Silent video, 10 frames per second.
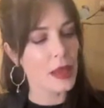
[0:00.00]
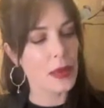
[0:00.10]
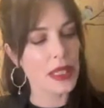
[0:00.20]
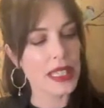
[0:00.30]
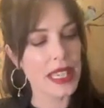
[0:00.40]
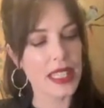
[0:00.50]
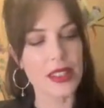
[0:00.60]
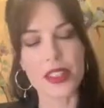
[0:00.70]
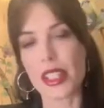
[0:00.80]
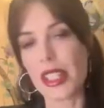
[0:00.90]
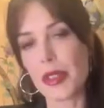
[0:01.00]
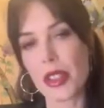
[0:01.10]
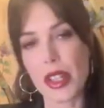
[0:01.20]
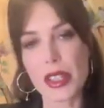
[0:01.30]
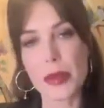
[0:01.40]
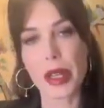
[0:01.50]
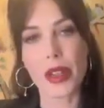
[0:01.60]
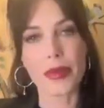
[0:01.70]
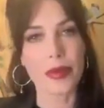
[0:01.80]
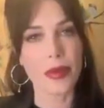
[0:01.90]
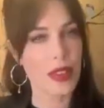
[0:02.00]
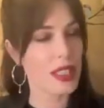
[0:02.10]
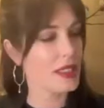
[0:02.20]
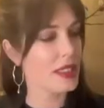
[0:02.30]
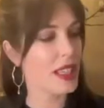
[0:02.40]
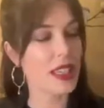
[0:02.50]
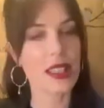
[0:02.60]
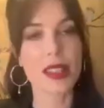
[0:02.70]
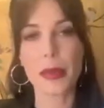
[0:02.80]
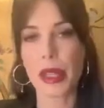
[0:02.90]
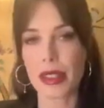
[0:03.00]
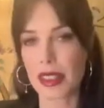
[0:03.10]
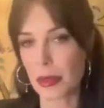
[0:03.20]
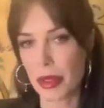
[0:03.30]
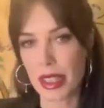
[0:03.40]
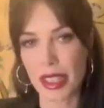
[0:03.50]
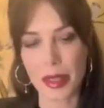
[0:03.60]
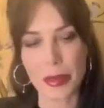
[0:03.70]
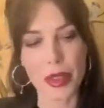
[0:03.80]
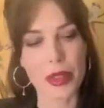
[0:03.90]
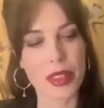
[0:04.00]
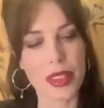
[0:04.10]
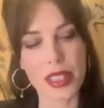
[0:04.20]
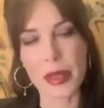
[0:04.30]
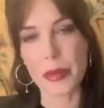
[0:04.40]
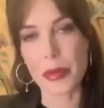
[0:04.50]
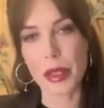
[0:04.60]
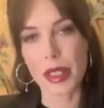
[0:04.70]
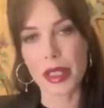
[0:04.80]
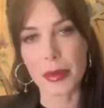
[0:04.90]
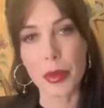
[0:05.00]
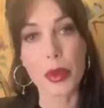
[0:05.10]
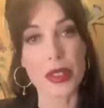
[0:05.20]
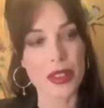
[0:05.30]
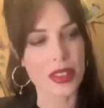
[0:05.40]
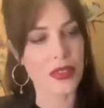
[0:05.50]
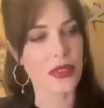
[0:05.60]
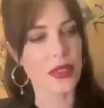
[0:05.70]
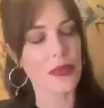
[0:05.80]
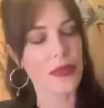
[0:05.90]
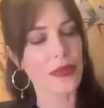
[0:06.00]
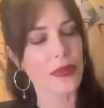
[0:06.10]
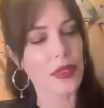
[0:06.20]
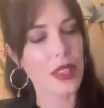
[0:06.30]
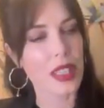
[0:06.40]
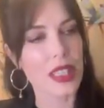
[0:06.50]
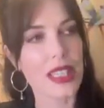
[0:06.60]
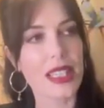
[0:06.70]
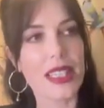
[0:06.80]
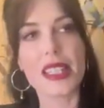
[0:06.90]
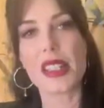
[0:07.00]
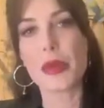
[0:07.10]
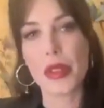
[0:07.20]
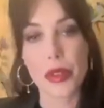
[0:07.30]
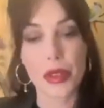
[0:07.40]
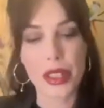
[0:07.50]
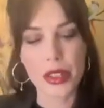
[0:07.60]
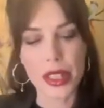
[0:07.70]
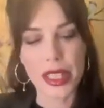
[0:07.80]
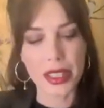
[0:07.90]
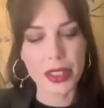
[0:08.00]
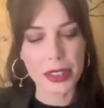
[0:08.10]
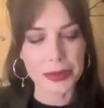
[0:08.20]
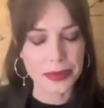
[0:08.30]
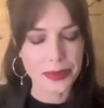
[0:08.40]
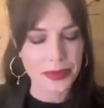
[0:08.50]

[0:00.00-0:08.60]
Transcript: But again, she talked about things like the parasympathetic mode and the importance of connecting with your inner healer.